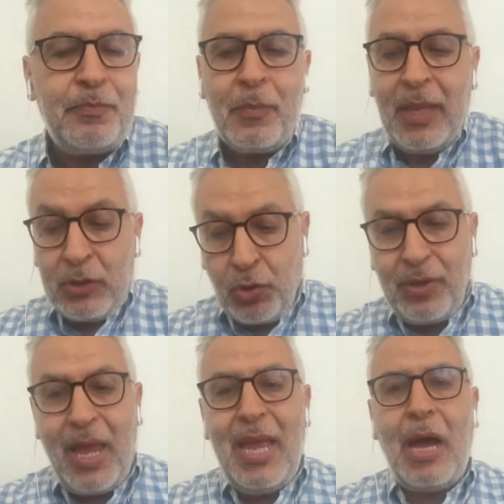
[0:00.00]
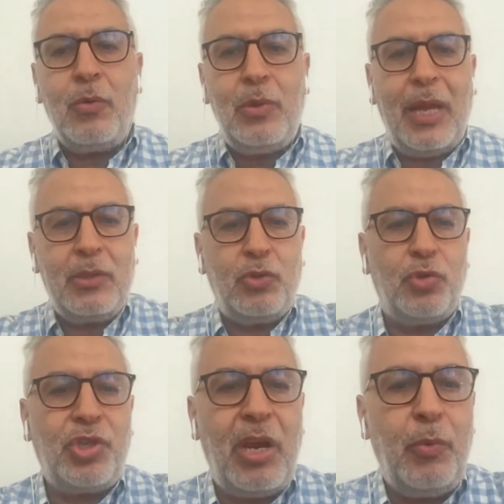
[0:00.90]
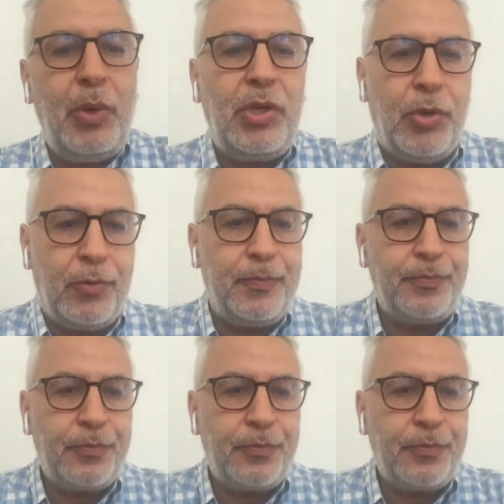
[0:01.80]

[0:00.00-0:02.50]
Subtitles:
Today, I would like to share with you